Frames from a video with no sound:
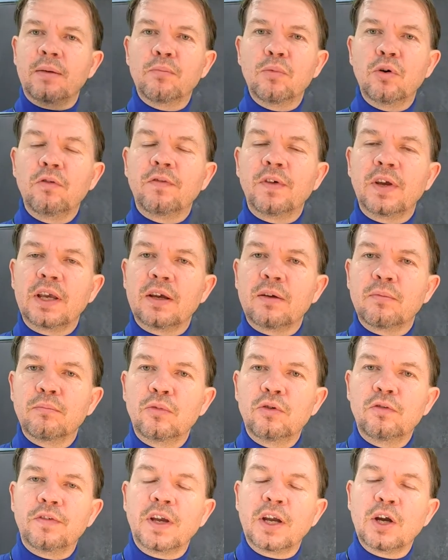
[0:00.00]

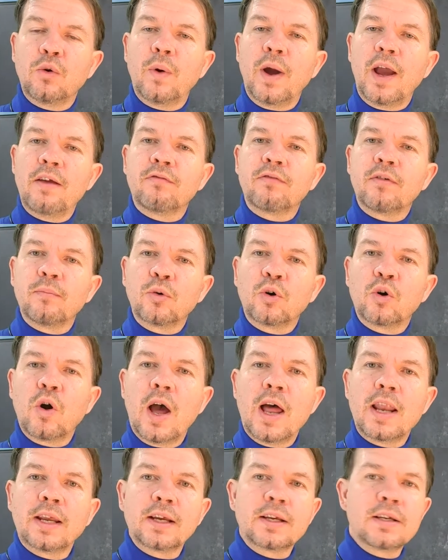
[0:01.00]
moving away from
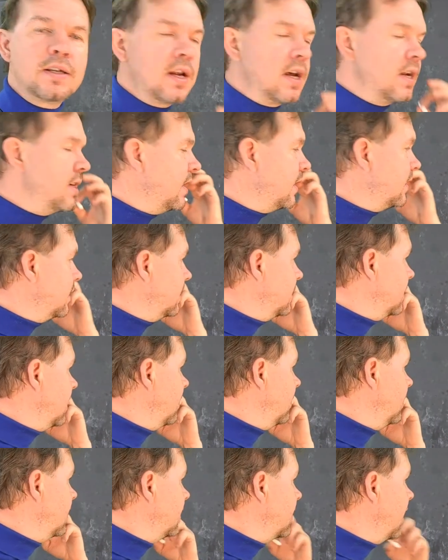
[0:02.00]
chronic and
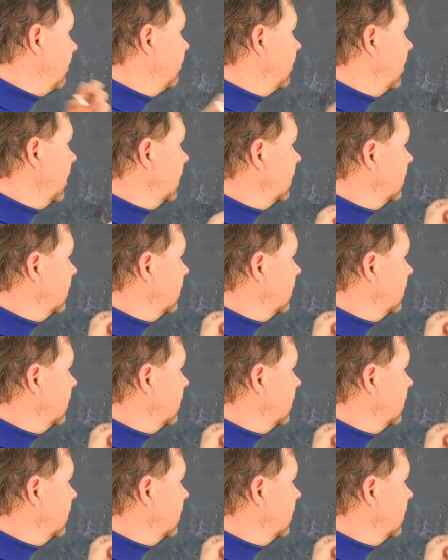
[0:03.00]
unnecessary suffering.